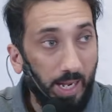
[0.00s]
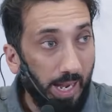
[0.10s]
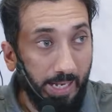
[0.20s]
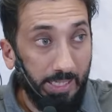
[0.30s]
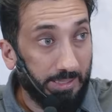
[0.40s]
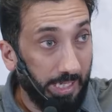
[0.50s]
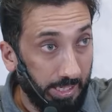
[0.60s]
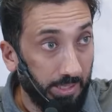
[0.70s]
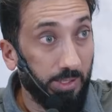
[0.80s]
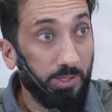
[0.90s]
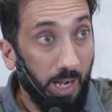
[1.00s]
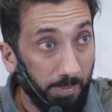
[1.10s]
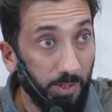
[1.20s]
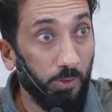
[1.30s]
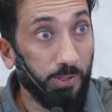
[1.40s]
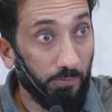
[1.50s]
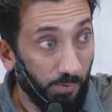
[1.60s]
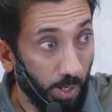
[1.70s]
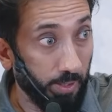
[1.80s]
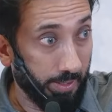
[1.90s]
And the dominoes are
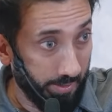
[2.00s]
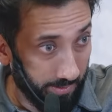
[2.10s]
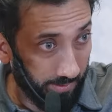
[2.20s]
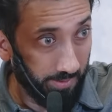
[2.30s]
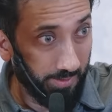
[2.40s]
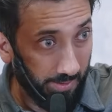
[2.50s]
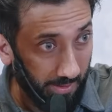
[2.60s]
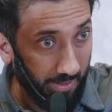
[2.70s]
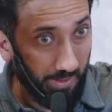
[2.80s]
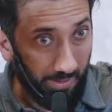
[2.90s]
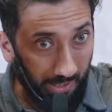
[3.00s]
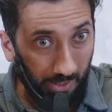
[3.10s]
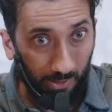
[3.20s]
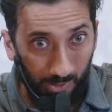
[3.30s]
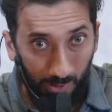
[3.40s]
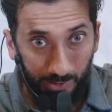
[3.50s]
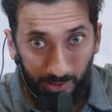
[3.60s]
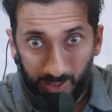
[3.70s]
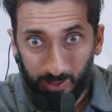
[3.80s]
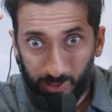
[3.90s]
falling, getting closer
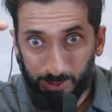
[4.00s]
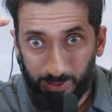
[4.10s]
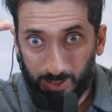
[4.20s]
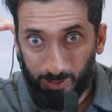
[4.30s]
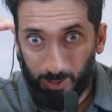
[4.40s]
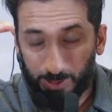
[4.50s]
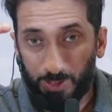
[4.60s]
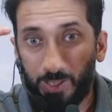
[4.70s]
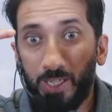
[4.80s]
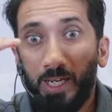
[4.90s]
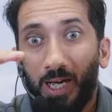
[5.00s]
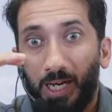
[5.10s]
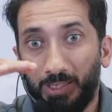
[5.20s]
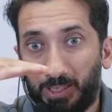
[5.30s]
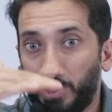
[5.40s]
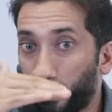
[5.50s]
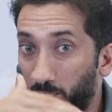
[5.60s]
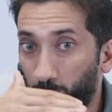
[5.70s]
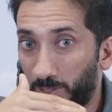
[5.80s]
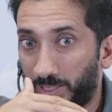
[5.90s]
and closer and closer until
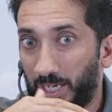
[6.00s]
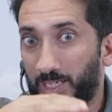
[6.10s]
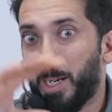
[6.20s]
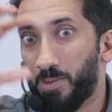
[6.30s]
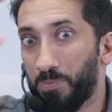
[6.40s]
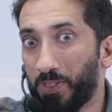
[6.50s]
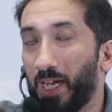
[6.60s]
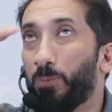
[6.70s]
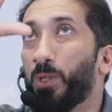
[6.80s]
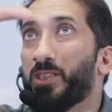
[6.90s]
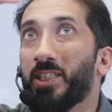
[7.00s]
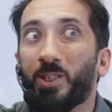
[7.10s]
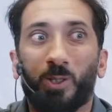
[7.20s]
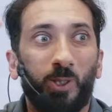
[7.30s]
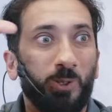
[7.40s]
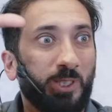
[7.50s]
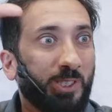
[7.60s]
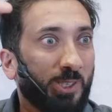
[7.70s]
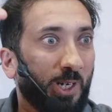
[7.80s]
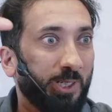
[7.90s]
Judgment Day comes and we see the closest
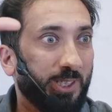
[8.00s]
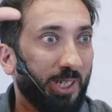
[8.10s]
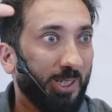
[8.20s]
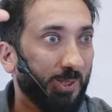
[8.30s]
stars to us